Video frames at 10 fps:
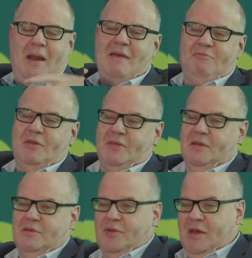but everything
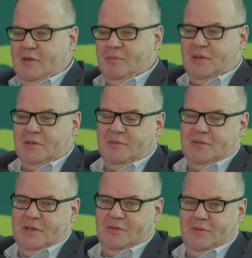has changed because of
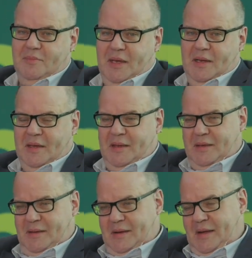social
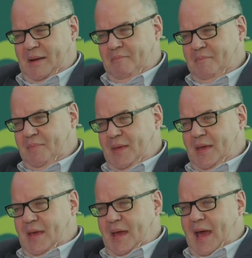media.
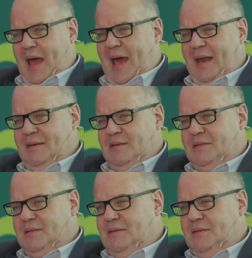And